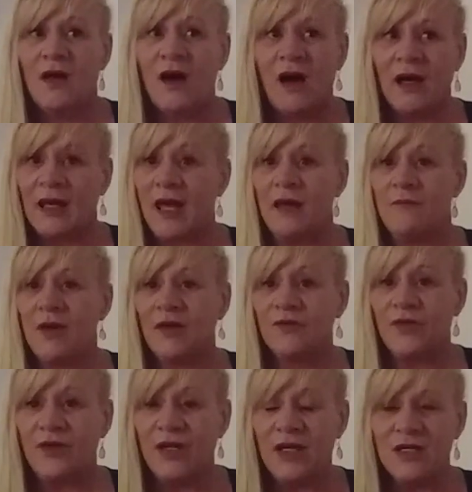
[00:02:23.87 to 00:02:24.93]
I came out
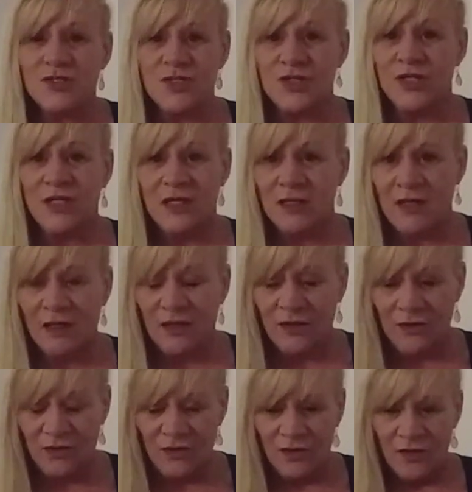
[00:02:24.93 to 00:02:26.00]
the nursery
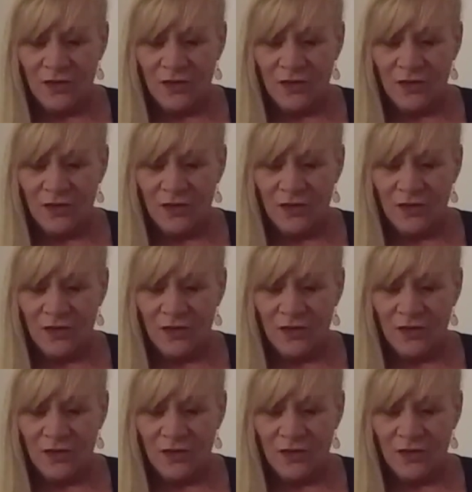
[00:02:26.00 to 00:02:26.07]
and